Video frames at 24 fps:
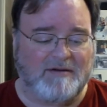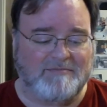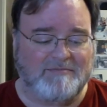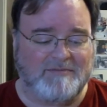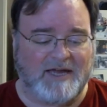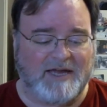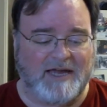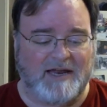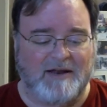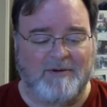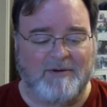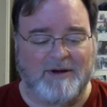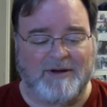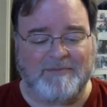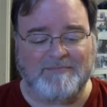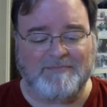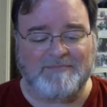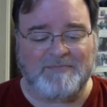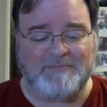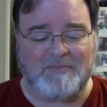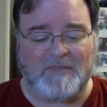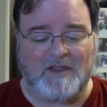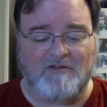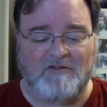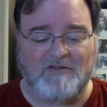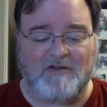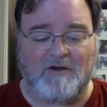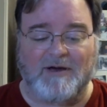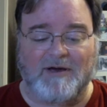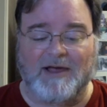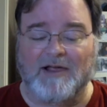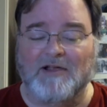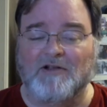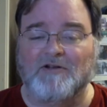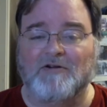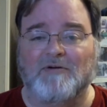Anyway, so
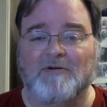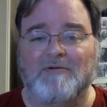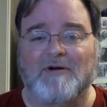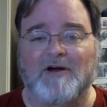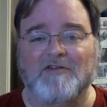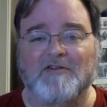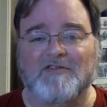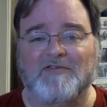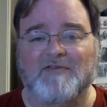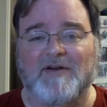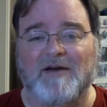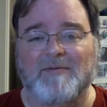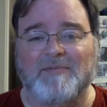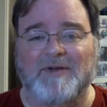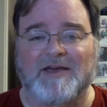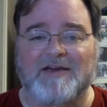Eleanor Roosevelt,